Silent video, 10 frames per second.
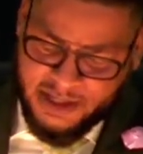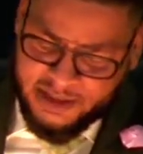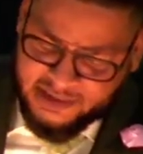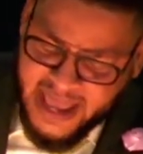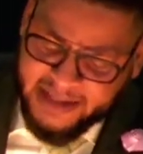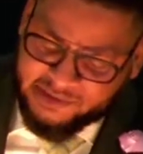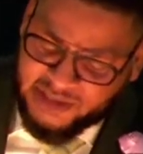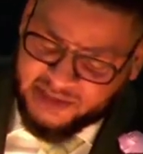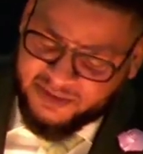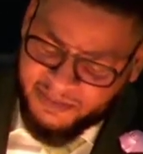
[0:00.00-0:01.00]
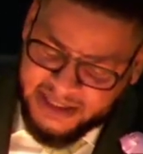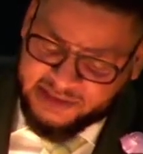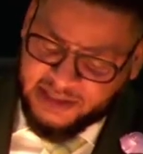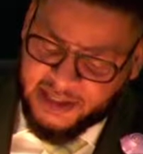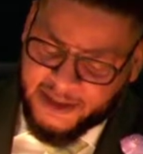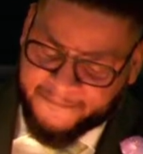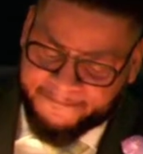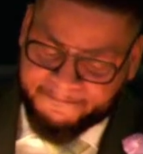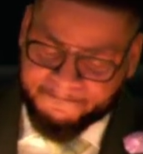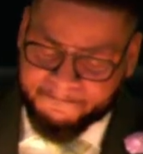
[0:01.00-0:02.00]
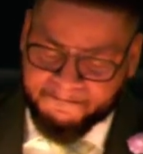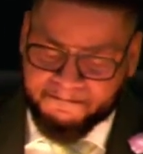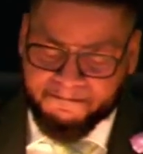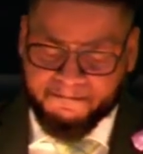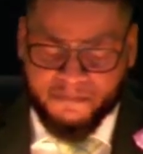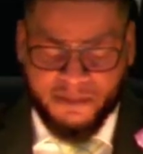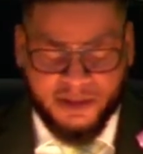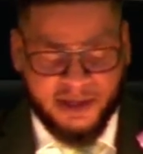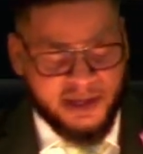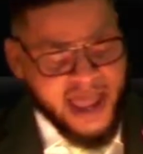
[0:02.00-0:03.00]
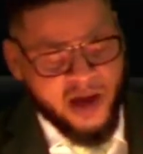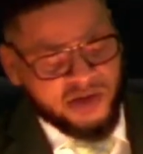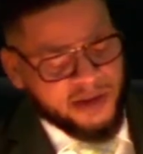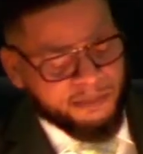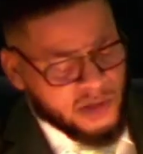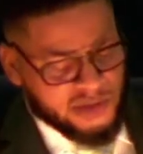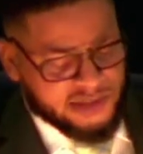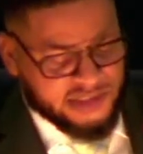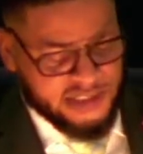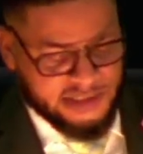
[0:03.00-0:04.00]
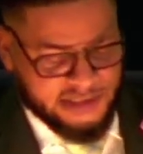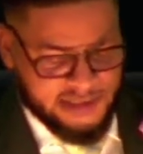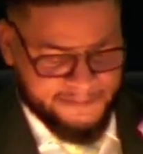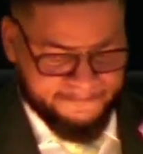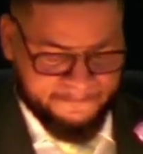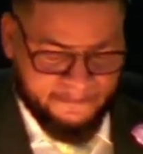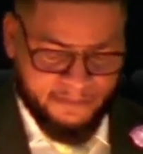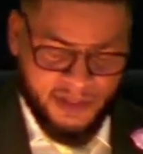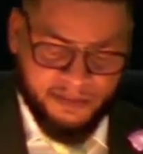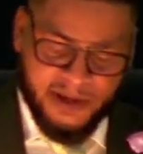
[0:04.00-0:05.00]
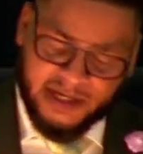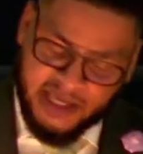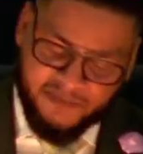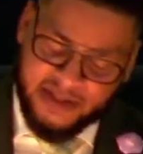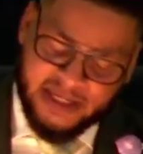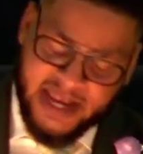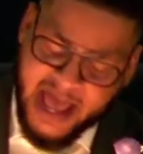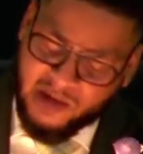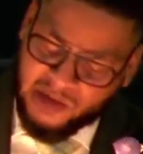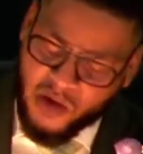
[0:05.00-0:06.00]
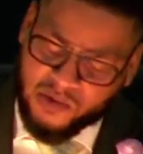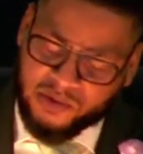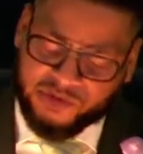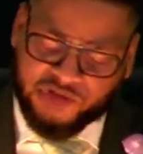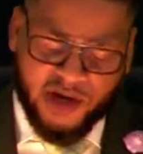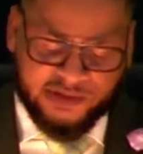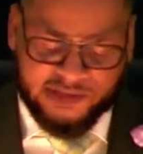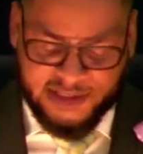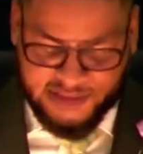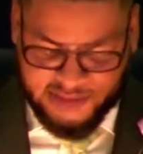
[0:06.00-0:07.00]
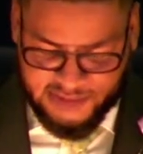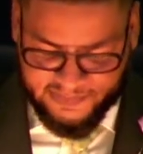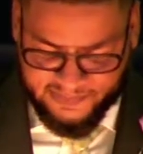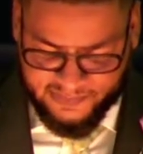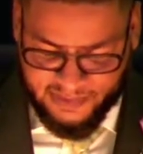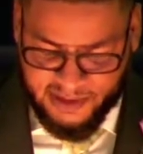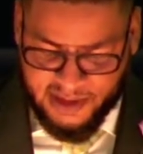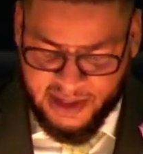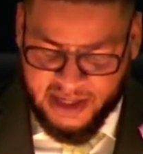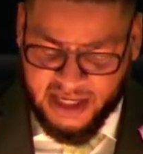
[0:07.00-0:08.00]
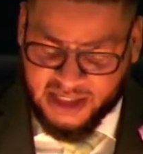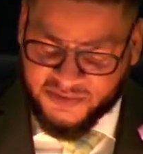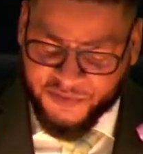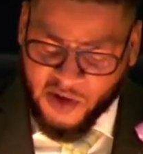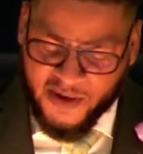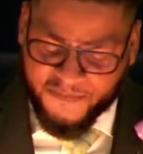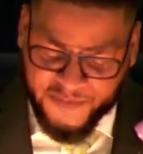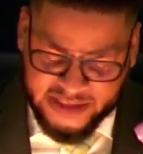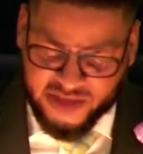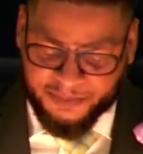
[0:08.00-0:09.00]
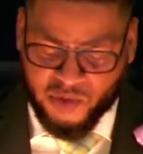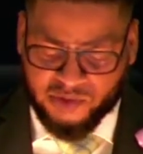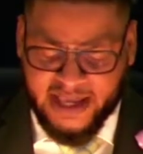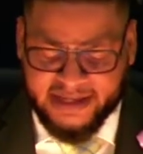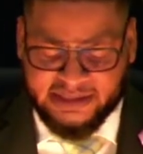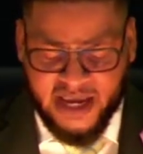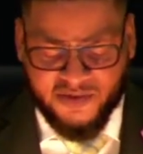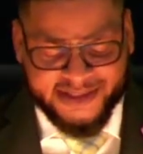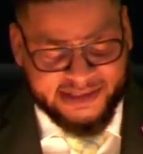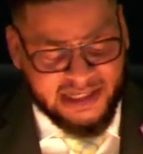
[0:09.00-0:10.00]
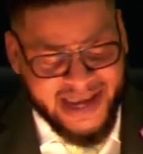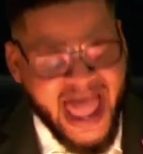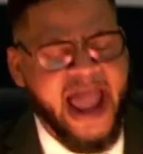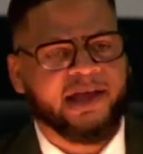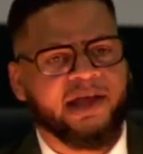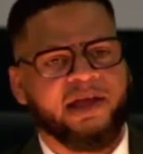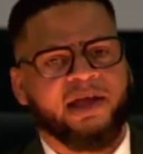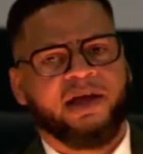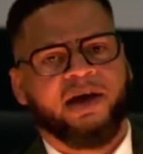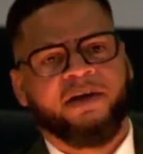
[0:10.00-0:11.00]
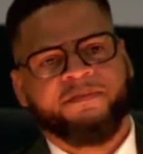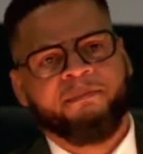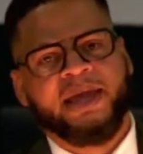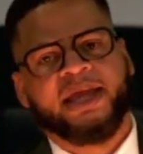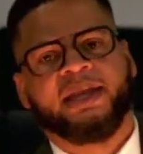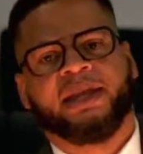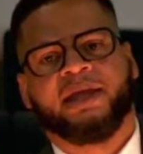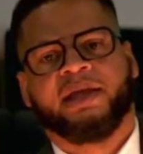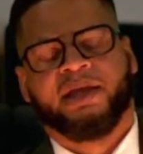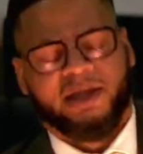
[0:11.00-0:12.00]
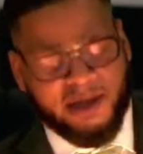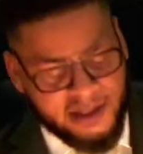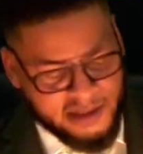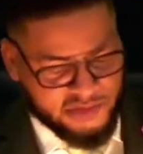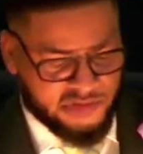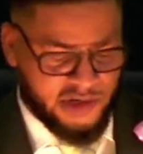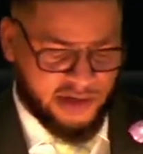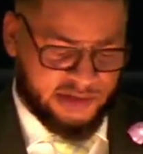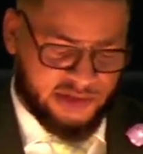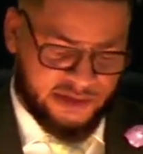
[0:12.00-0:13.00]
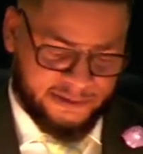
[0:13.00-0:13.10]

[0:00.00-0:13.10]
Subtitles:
It's not just missing in our communities, but even in our local churches, it is very visible that there is a lack of men in the church.